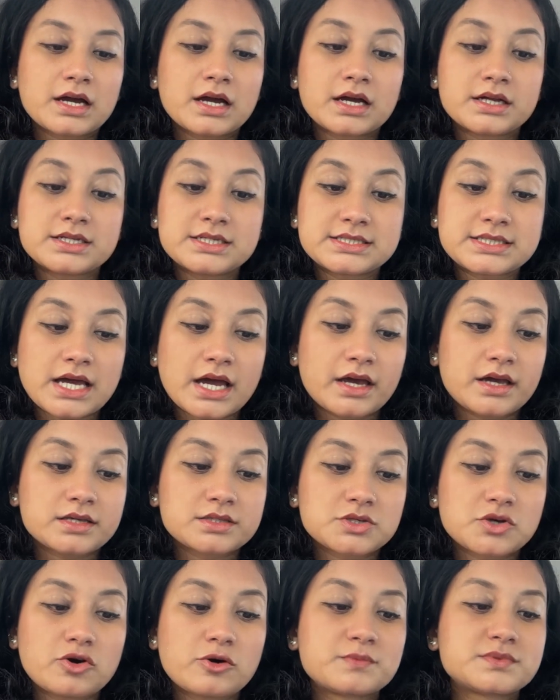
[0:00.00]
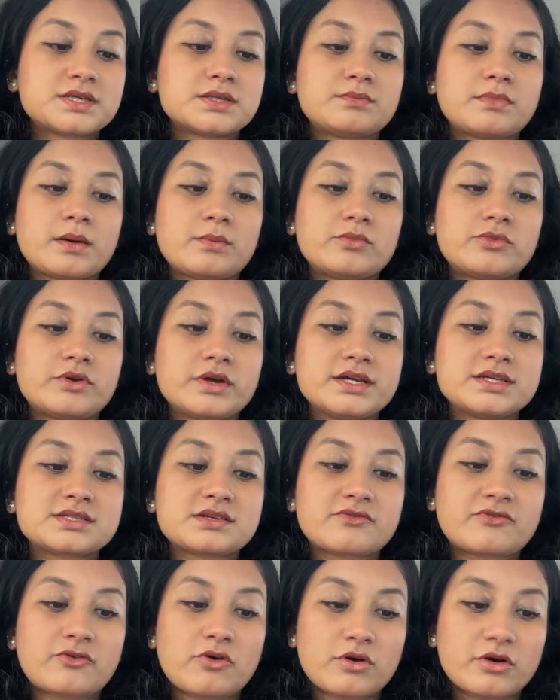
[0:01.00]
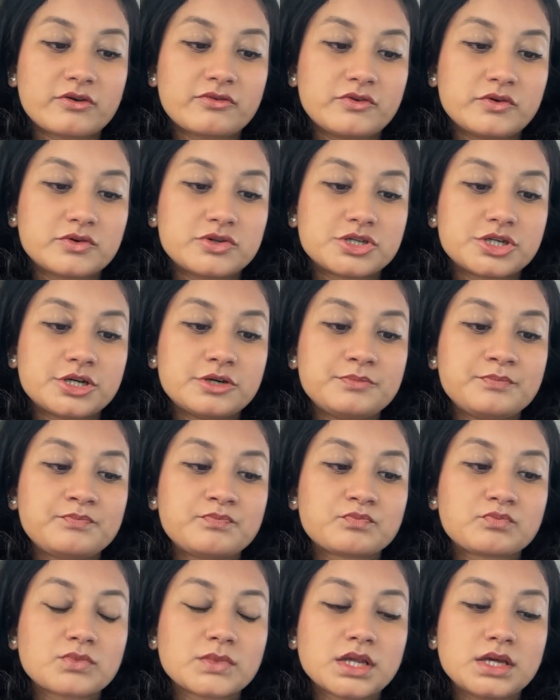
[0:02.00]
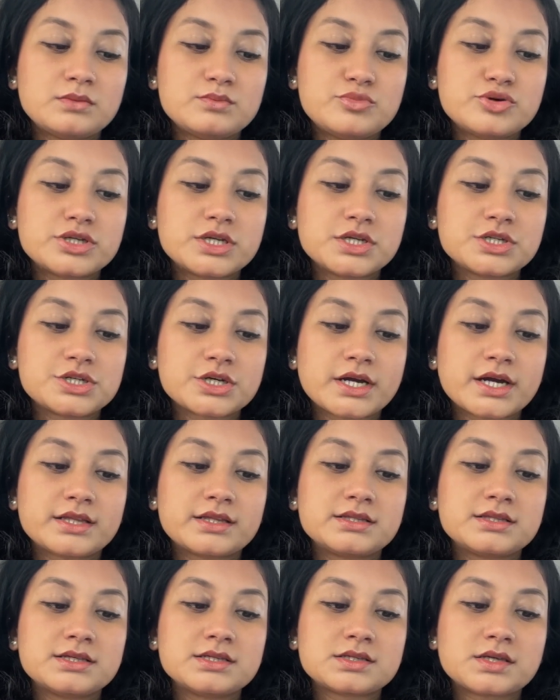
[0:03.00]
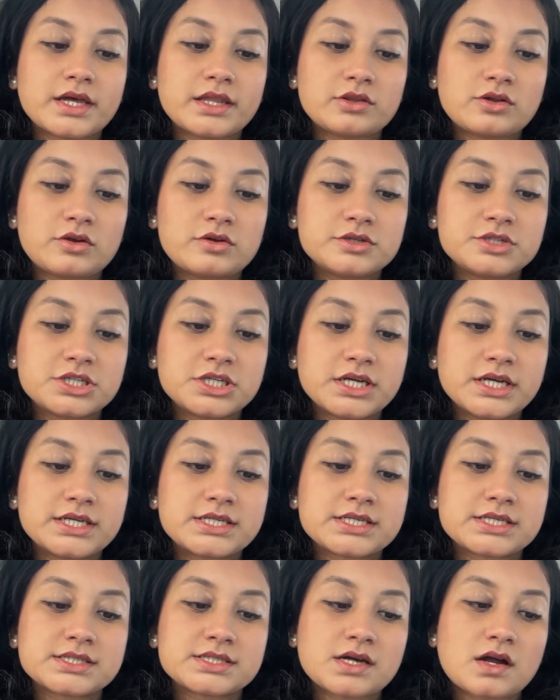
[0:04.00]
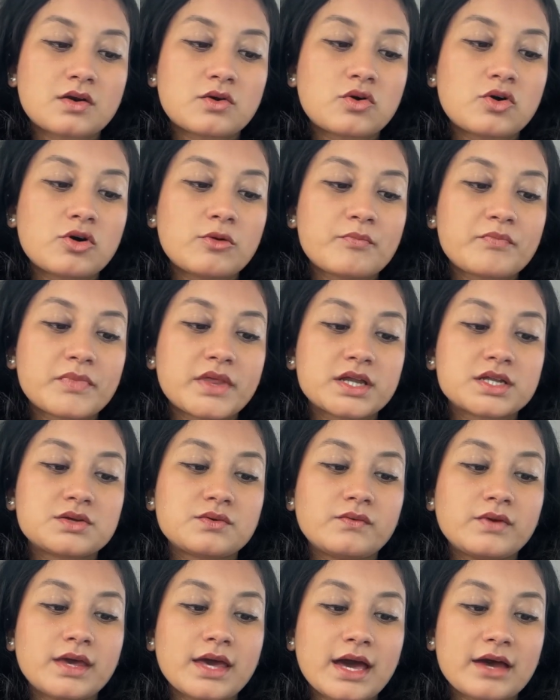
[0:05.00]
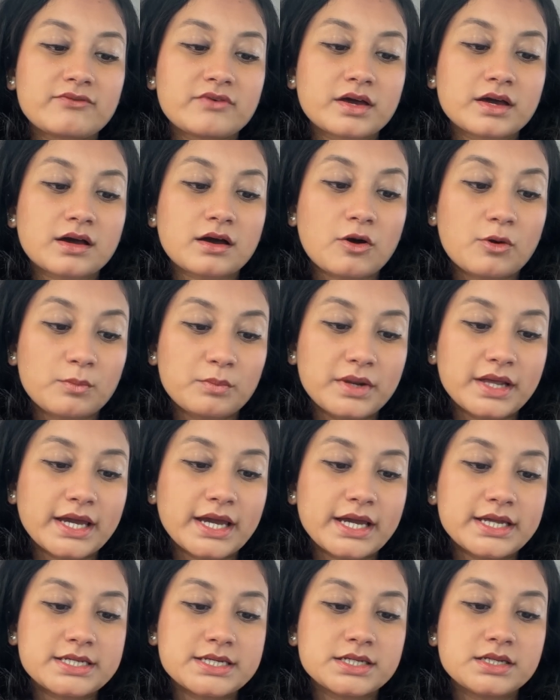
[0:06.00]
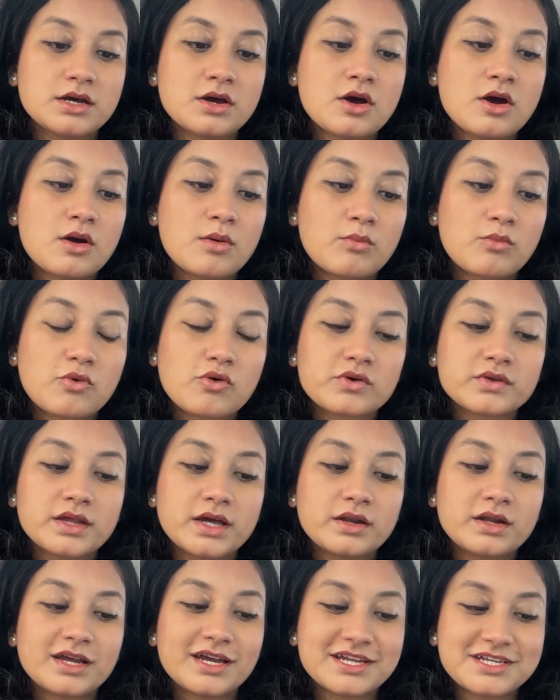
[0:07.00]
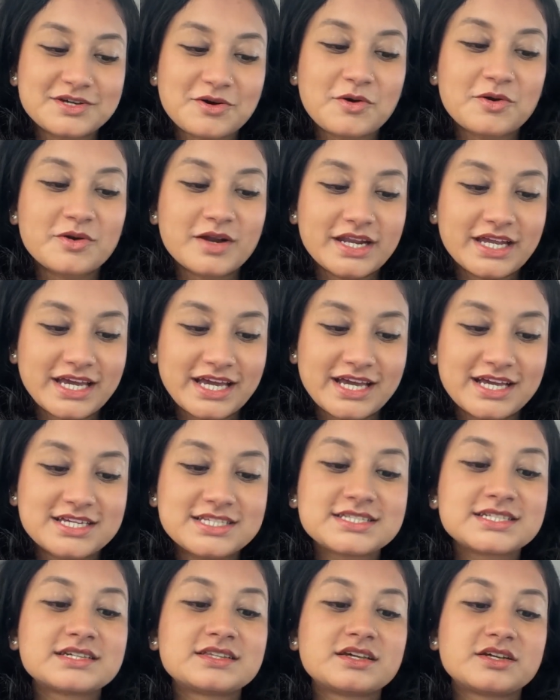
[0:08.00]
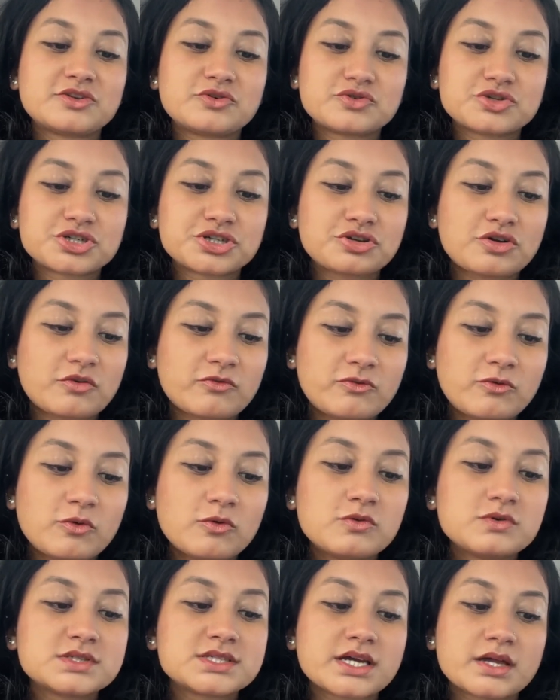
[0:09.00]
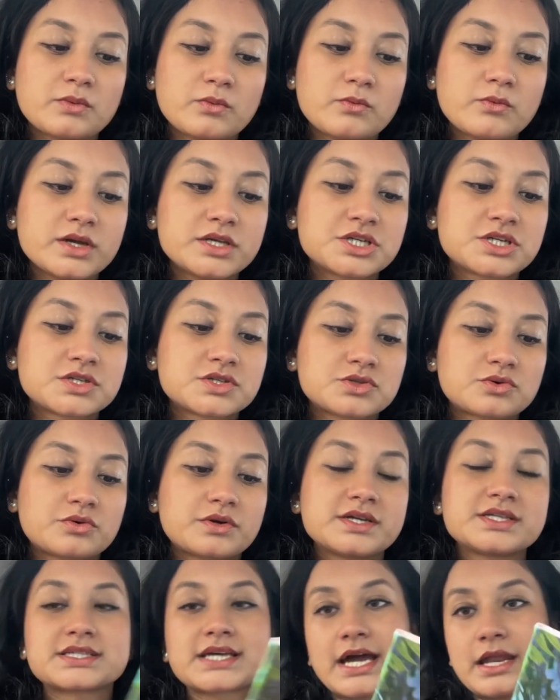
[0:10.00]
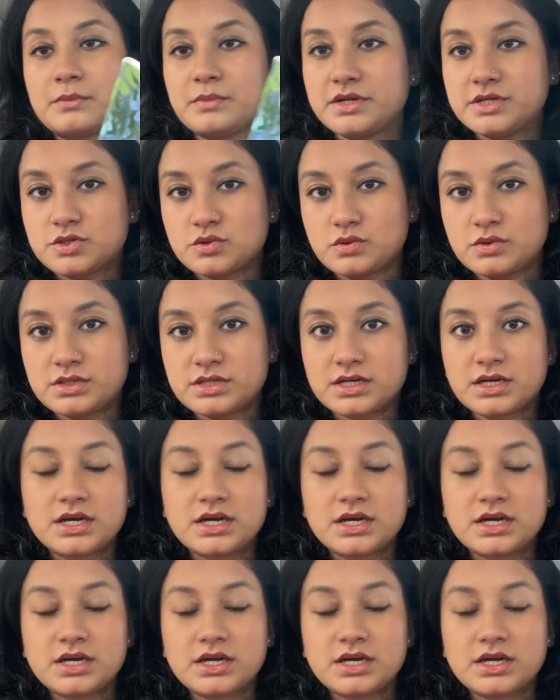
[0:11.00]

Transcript: desires, hopes and memories for our future. In putting together this anthology, it is our hope that we have complicated more than it already is the notion of whose and which stories can be told.